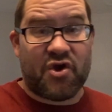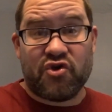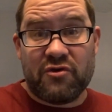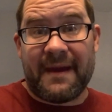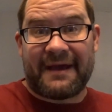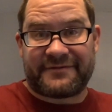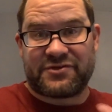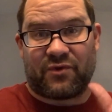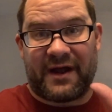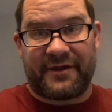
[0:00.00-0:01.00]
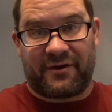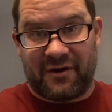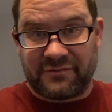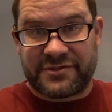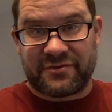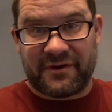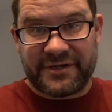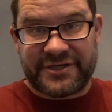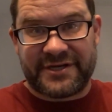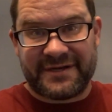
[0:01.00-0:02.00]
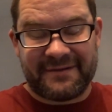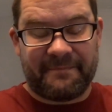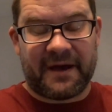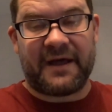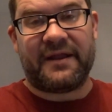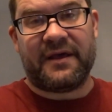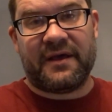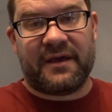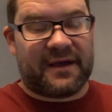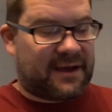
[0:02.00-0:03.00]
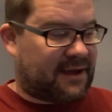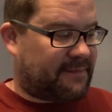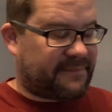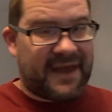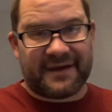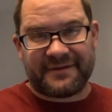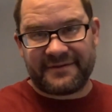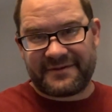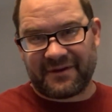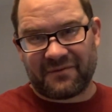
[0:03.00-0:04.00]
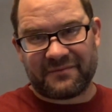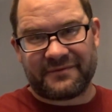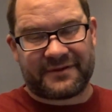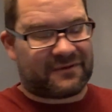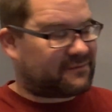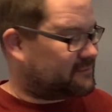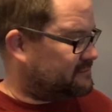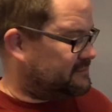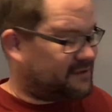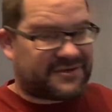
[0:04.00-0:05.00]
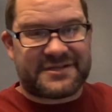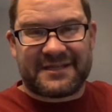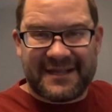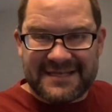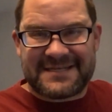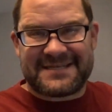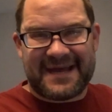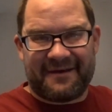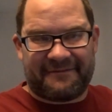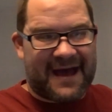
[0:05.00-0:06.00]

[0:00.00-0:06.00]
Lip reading: You may have to sort out your own storage, but yeah, don't just list stuff.